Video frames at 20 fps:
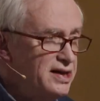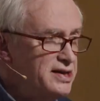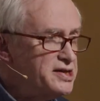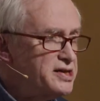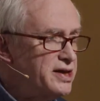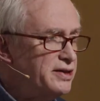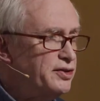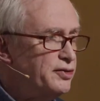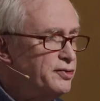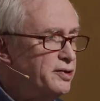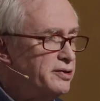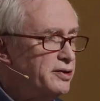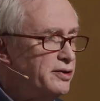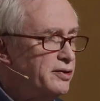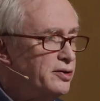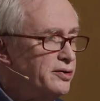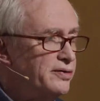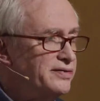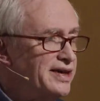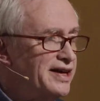
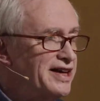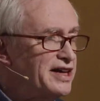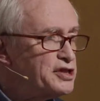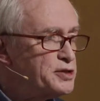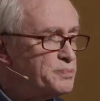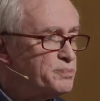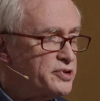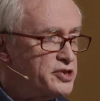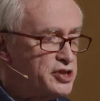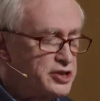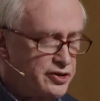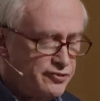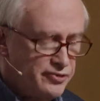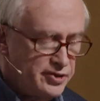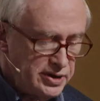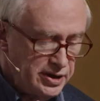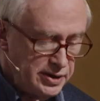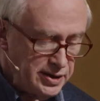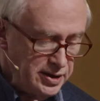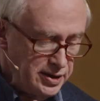Centering on
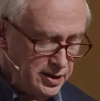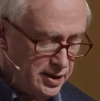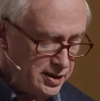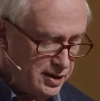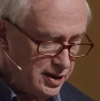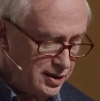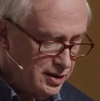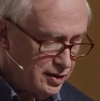expressivity,